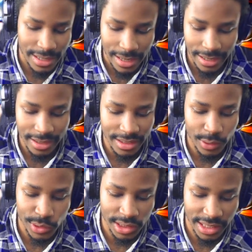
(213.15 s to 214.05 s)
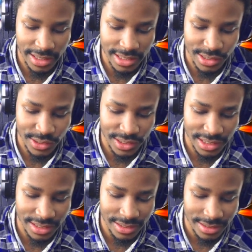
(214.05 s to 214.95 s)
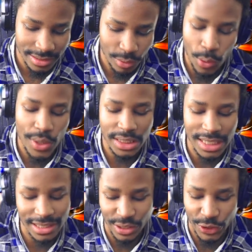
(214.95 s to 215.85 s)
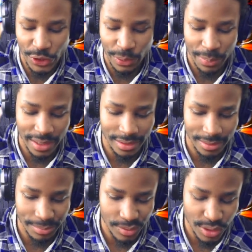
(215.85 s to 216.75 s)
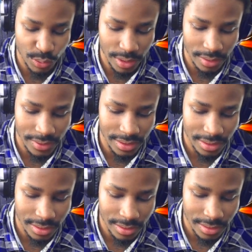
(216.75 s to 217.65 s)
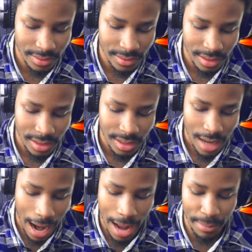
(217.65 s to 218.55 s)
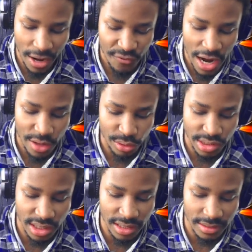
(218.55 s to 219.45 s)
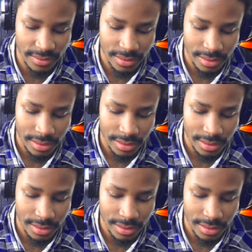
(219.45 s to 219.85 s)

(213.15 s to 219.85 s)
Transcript: I got to deal with delay this early. Well, it's not early, but um, it's whatever. I'm my father's son.